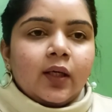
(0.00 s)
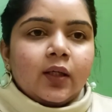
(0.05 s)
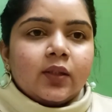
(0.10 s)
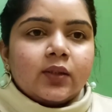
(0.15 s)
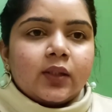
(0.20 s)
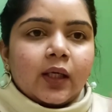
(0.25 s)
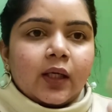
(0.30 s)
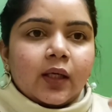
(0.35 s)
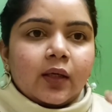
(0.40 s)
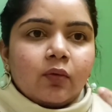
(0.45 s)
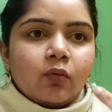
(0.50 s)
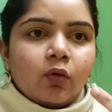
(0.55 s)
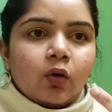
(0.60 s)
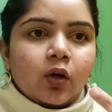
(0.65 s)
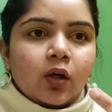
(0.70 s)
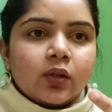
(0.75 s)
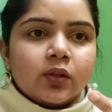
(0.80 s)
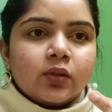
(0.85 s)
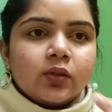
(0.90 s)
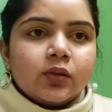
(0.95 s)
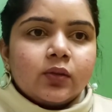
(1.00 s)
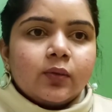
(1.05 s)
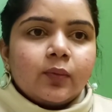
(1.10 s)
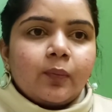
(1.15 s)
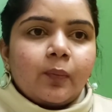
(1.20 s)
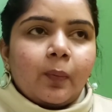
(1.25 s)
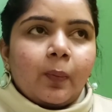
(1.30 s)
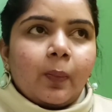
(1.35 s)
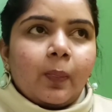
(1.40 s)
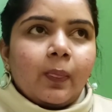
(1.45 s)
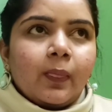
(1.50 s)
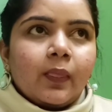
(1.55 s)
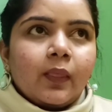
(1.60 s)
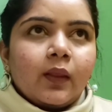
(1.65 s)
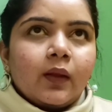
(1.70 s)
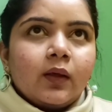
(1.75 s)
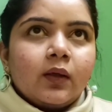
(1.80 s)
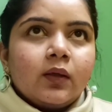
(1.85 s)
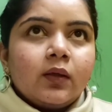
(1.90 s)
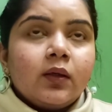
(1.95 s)
Second was
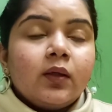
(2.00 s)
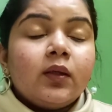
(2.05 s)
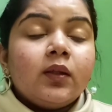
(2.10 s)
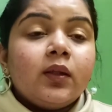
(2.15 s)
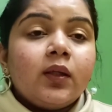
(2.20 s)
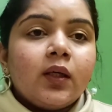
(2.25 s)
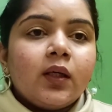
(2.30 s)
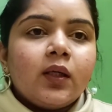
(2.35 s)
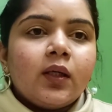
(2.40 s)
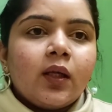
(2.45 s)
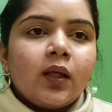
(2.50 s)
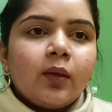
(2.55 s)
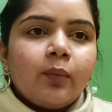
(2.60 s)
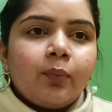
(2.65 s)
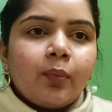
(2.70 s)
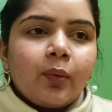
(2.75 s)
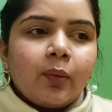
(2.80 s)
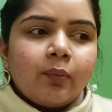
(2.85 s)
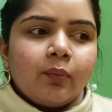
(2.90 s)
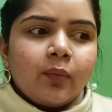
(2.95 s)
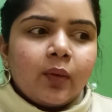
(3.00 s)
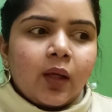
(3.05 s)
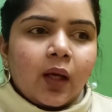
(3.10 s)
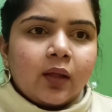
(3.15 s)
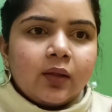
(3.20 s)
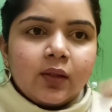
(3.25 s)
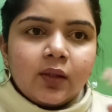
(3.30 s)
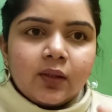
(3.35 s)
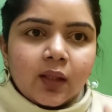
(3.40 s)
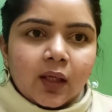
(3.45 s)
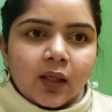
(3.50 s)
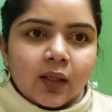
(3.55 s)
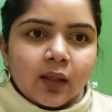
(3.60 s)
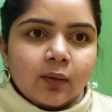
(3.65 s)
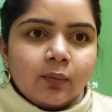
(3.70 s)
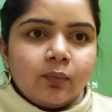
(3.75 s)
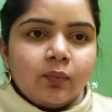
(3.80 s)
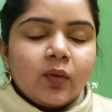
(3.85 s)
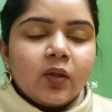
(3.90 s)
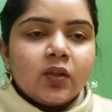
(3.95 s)
their Nalapam Radhi
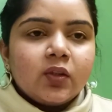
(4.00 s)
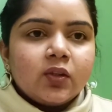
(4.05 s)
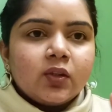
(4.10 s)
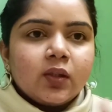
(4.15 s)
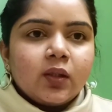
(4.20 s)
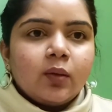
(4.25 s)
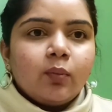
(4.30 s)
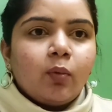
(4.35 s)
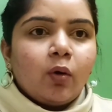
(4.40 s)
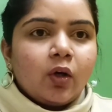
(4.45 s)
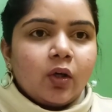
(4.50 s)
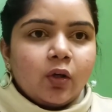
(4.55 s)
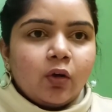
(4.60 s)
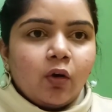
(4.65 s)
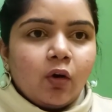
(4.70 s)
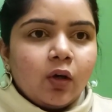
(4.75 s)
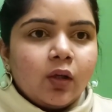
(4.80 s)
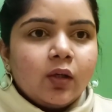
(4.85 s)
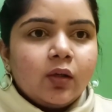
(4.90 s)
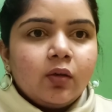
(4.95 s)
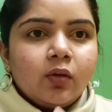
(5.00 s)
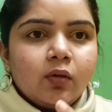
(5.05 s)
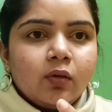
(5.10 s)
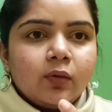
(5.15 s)
Tailam. It's a body oil,